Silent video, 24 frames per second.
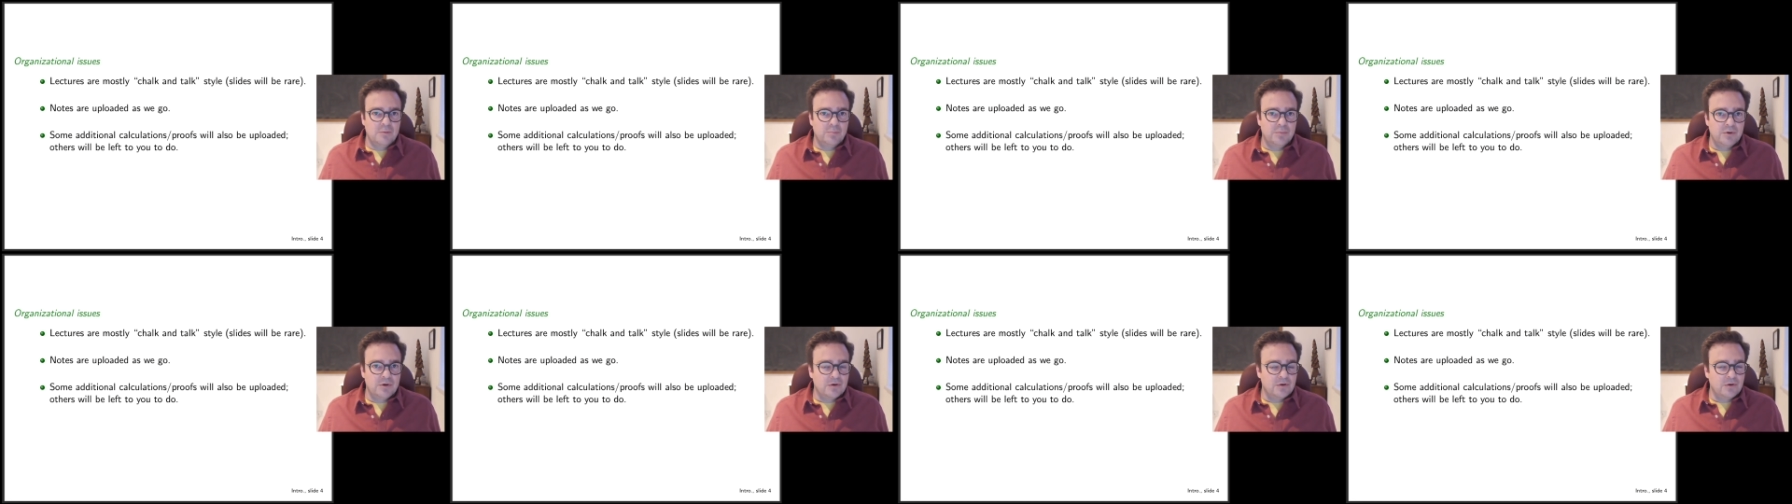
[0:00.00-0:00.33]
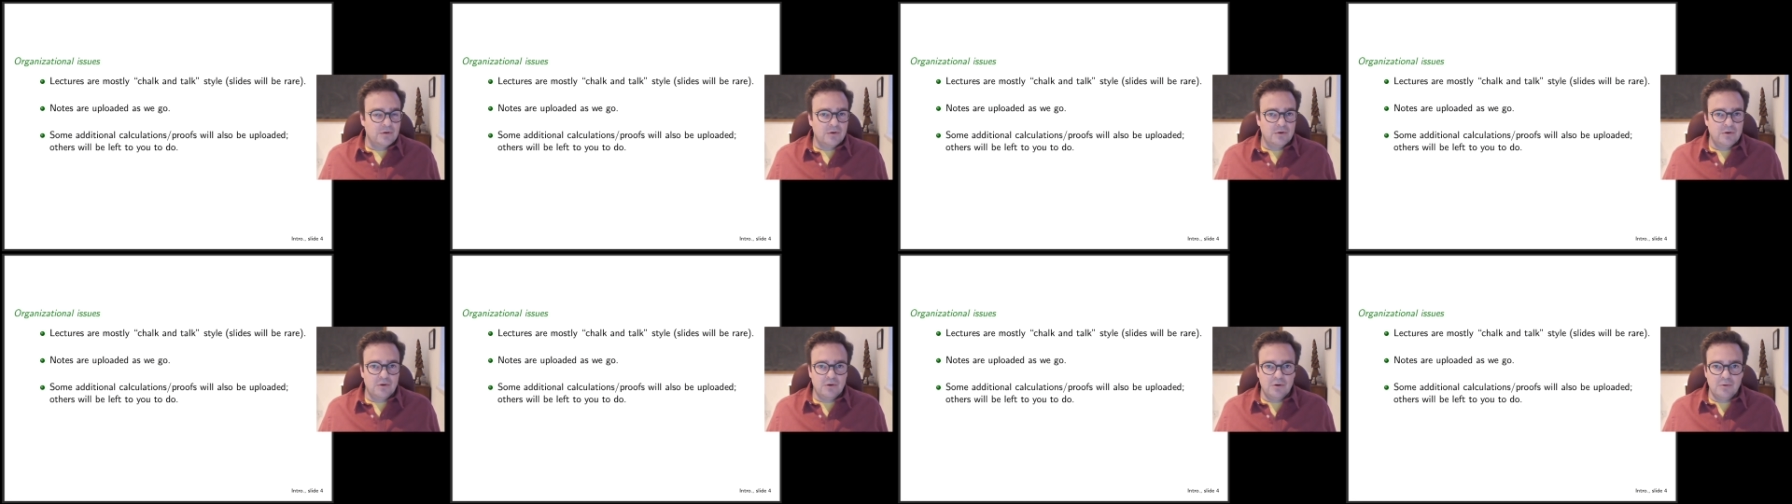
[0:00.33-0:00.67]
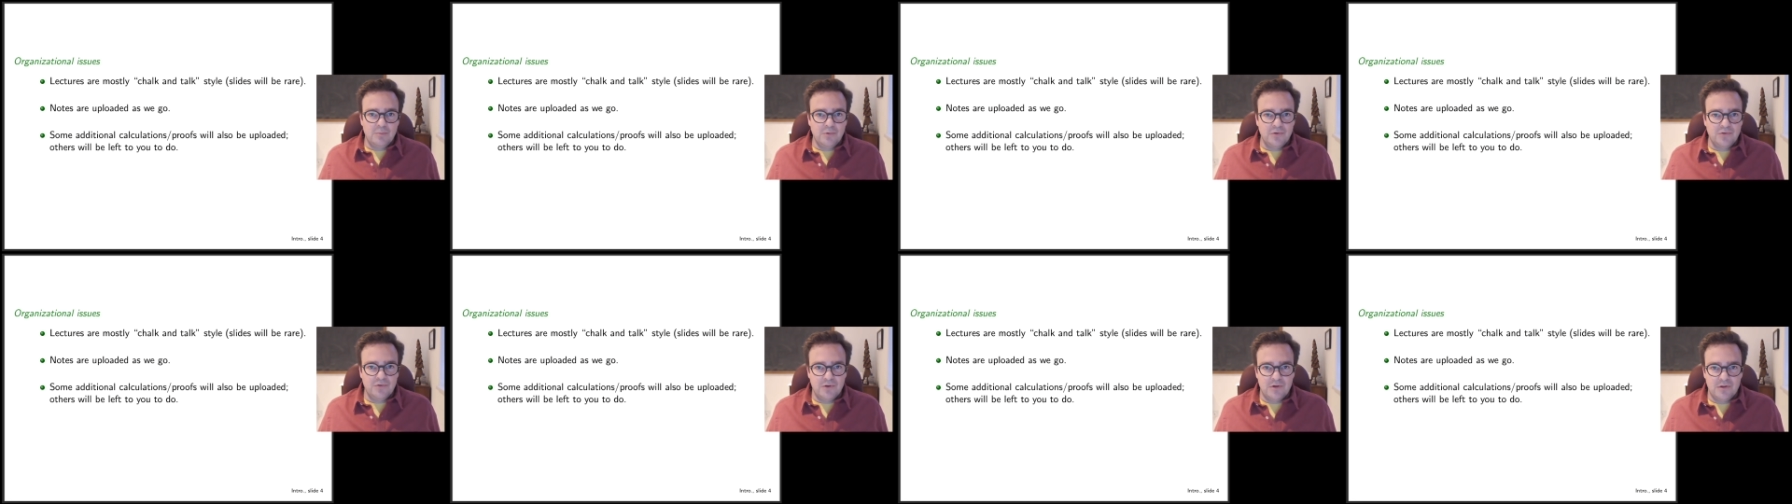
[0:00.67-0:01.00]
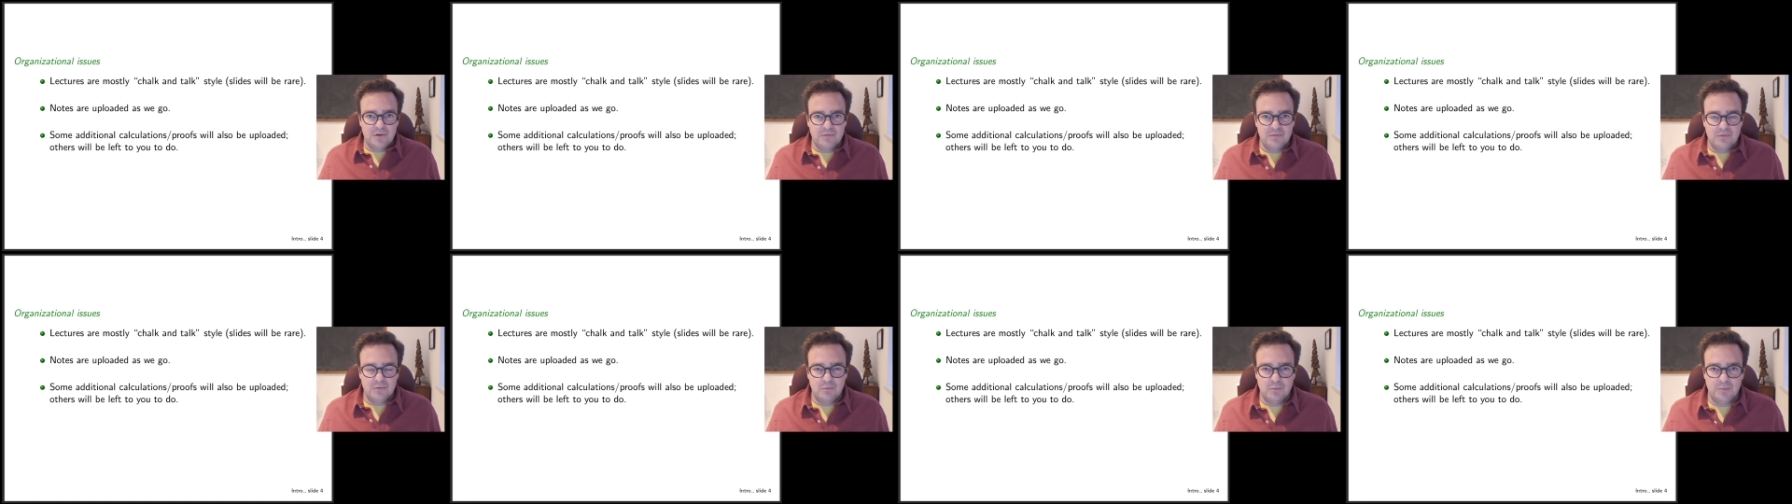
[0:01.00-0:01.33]
But almost
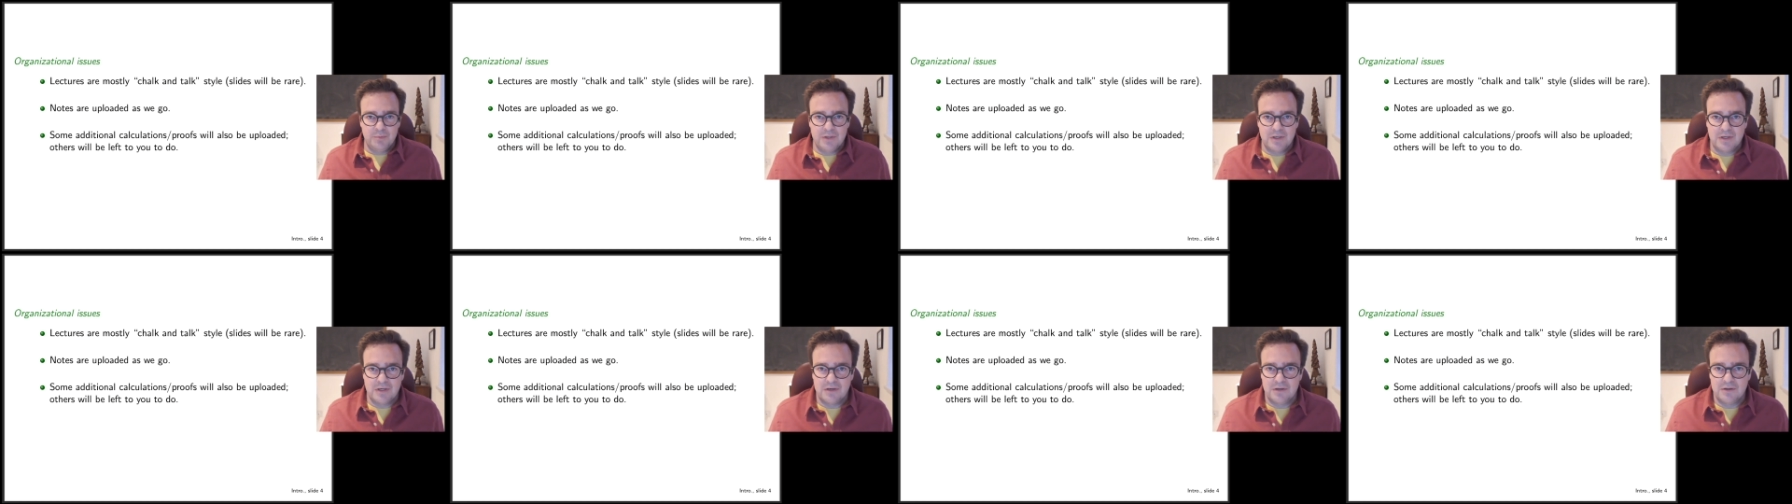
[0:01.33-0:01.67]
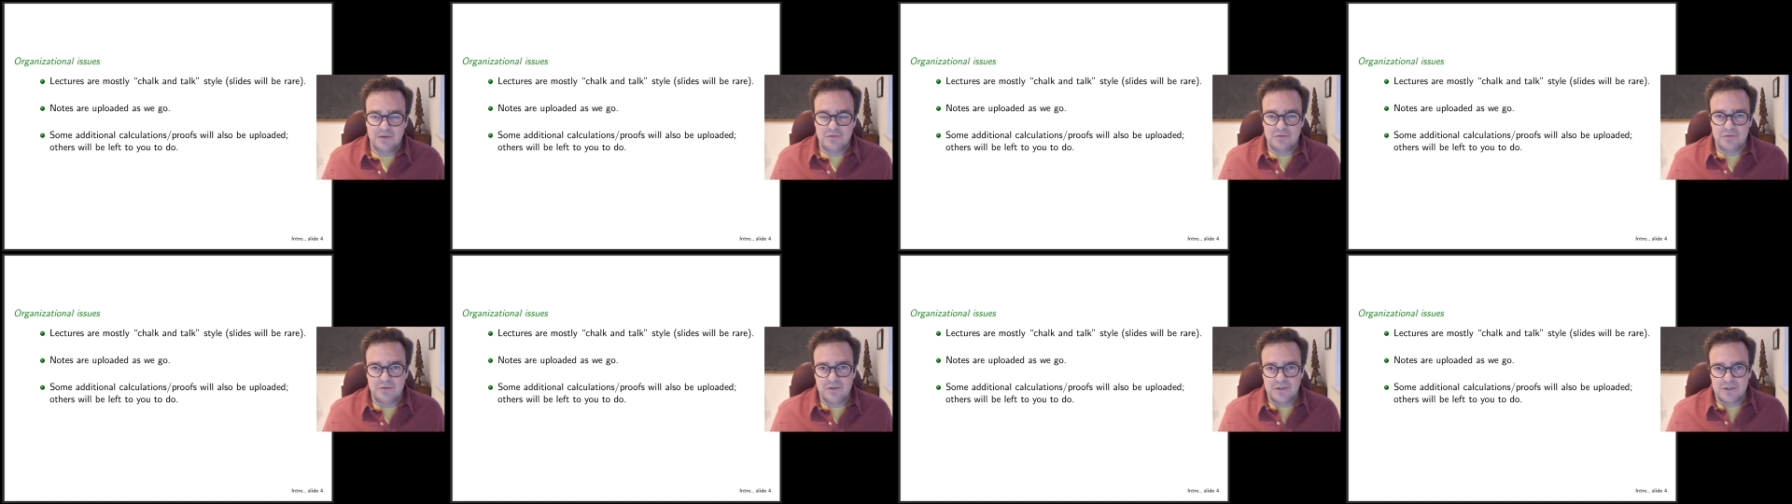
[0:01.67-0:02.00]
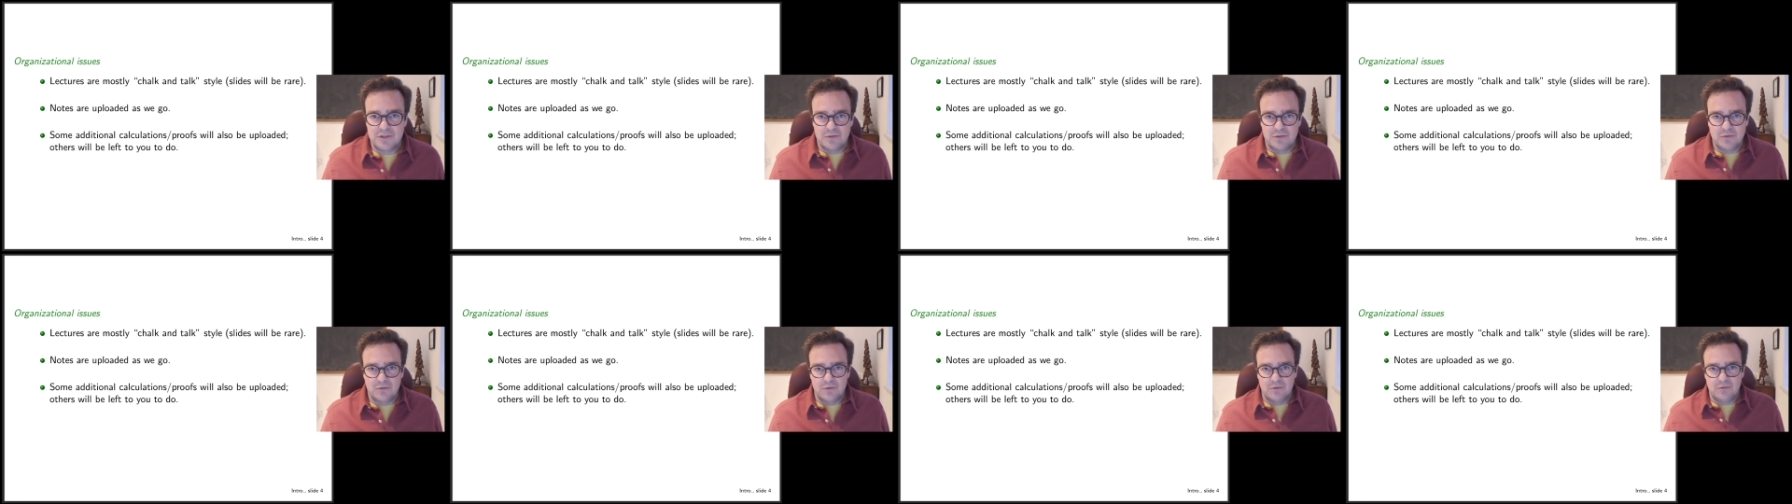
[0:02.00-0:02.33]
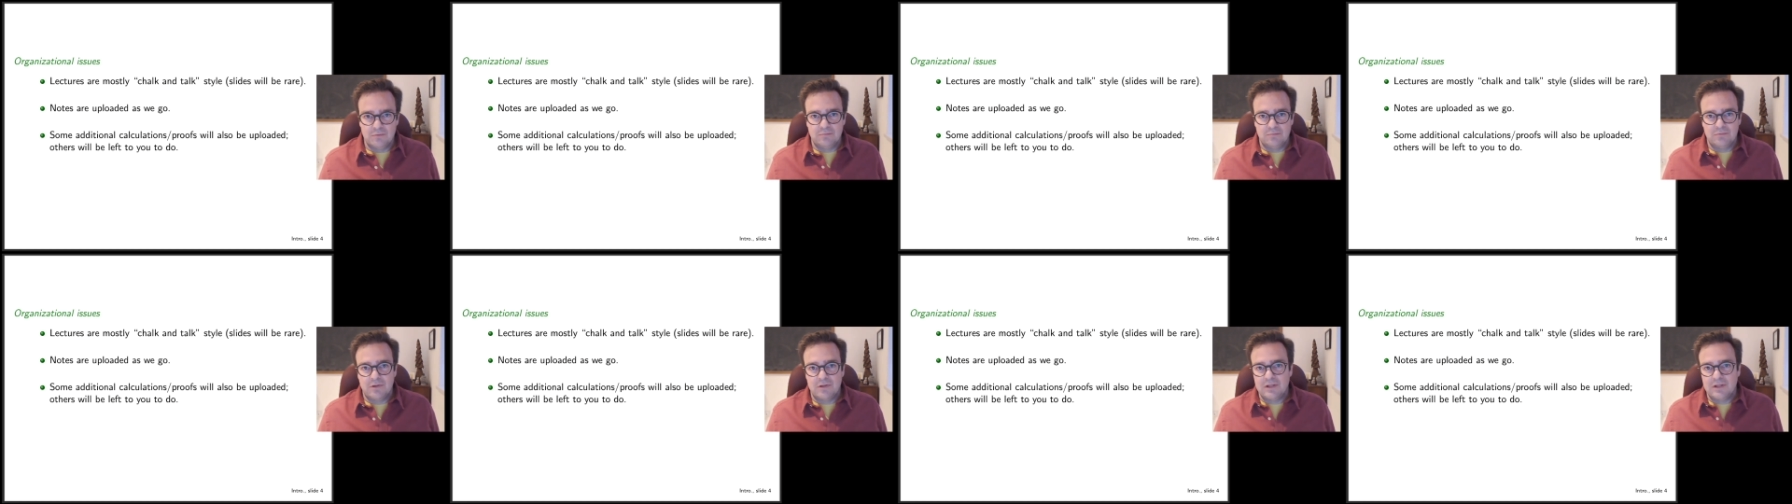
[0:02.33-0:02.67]
all of it will be kind of traditional